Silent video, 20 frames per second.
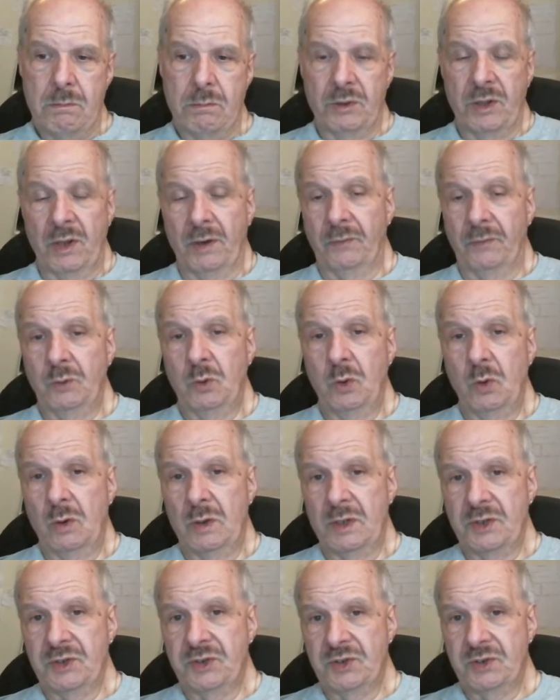Then of
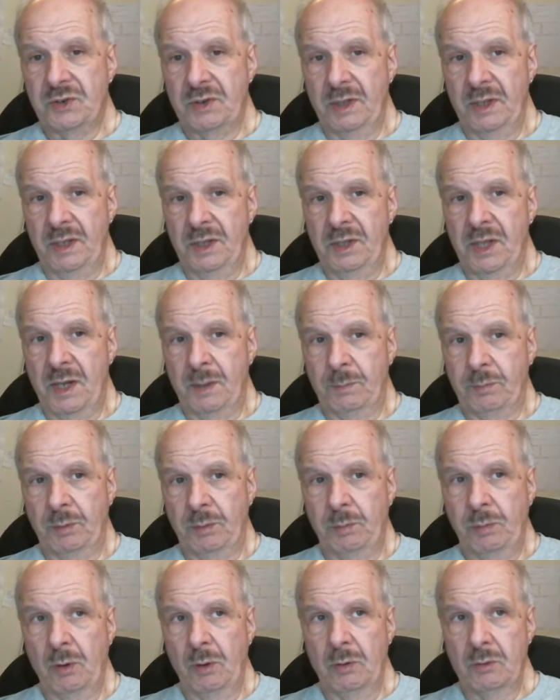course in that
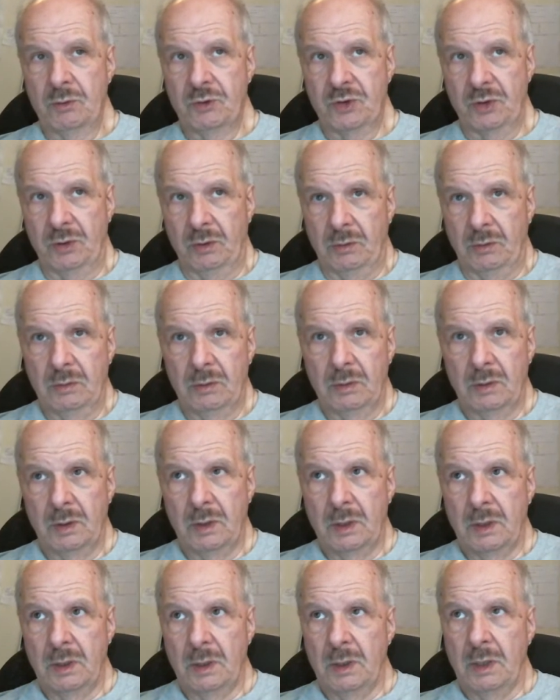proposal,
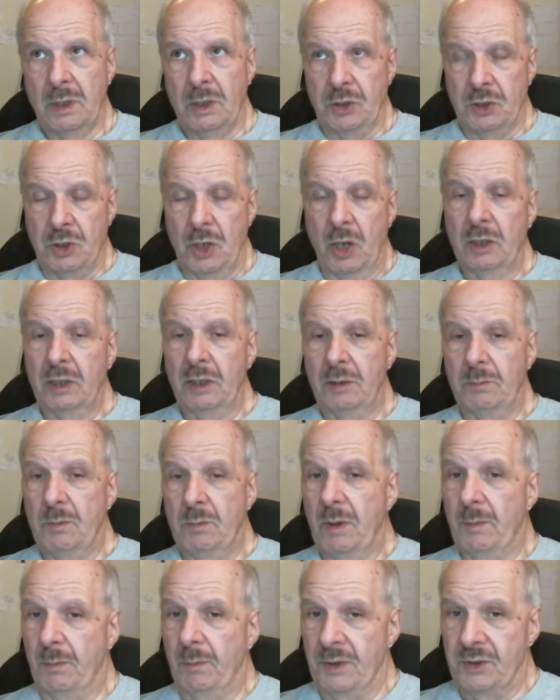your
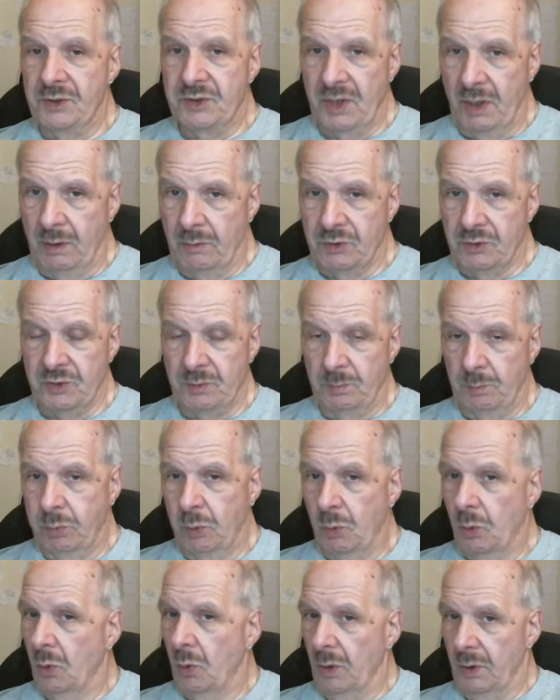commitments are as
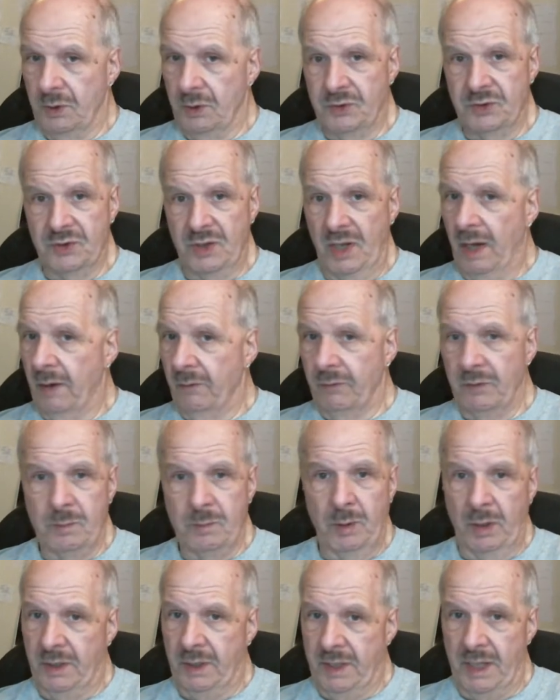important to
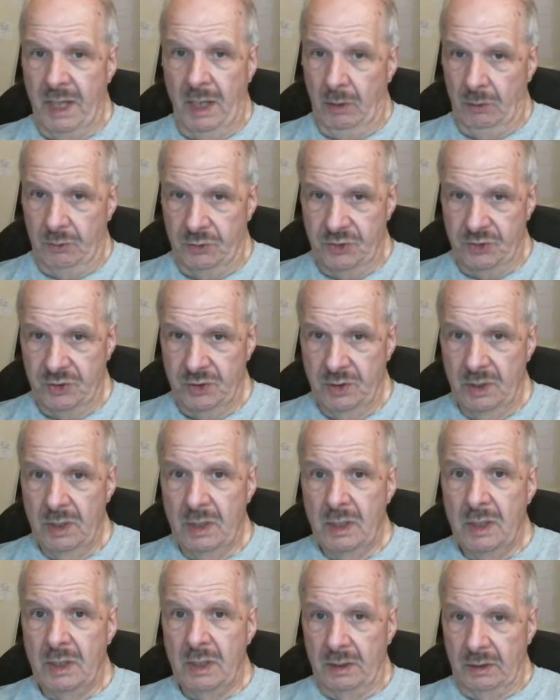everybody else.
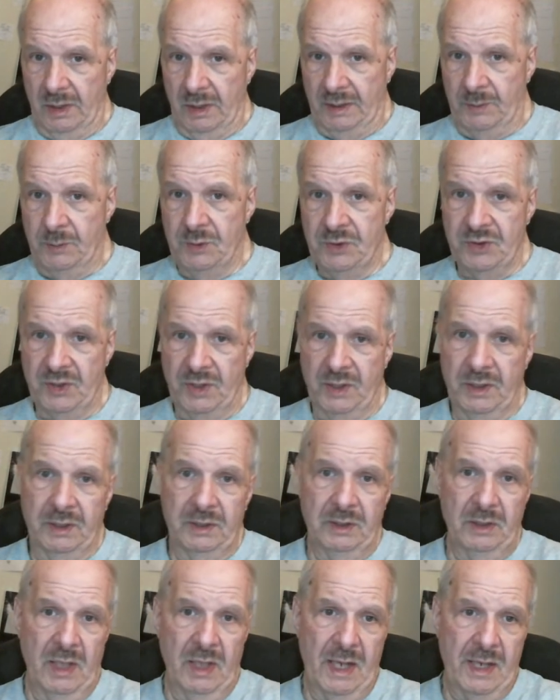Like we said in
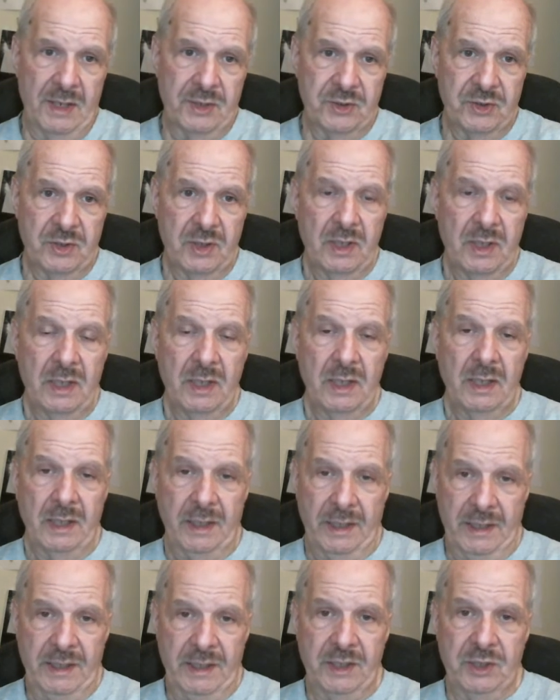class,
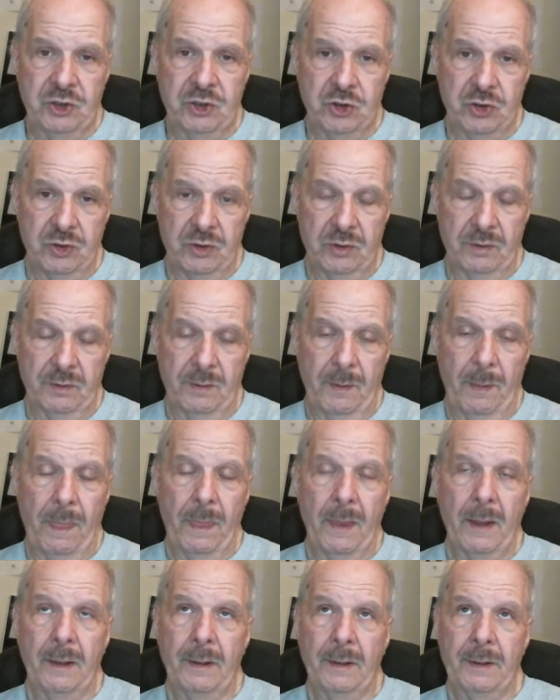each
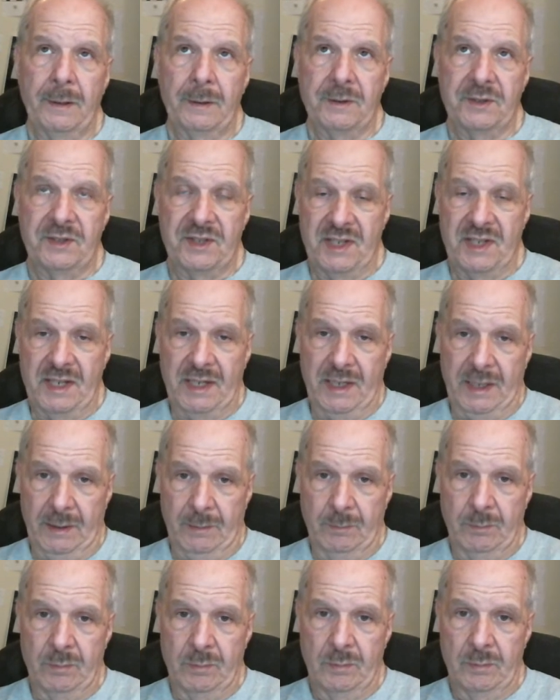
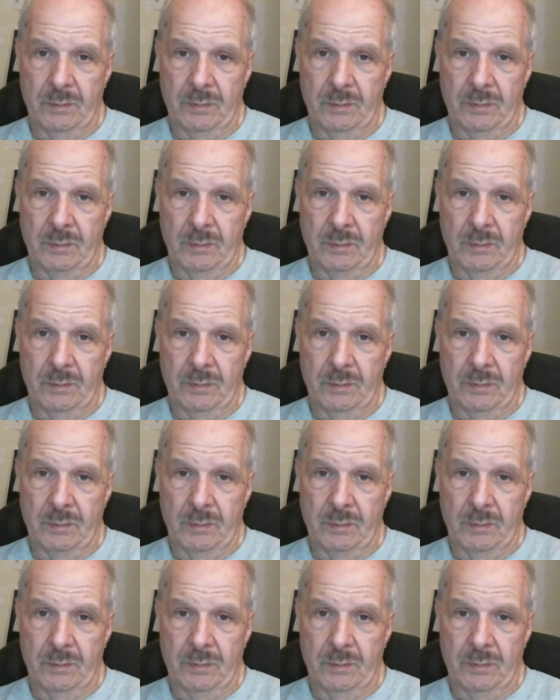team